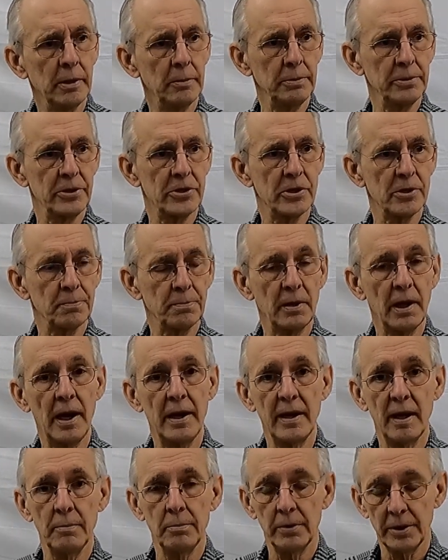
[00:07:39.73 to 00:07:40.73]
able to
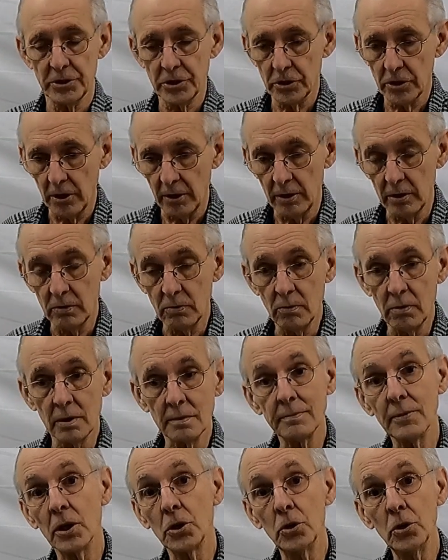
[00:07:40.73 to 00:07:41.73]
supply that much current?
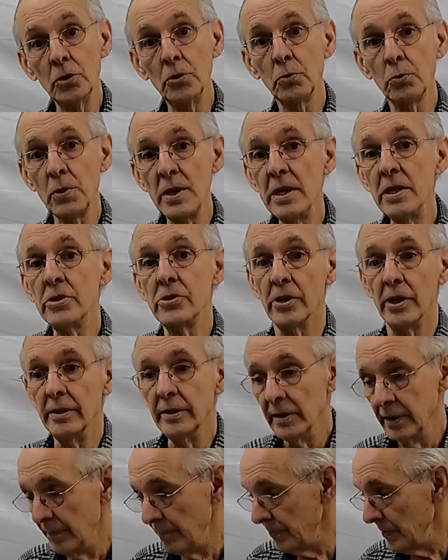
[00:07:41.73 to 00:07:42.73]
Well, a good
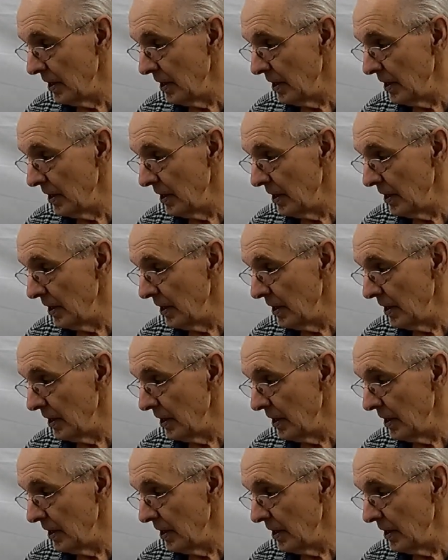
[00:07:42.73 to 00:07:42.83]
reason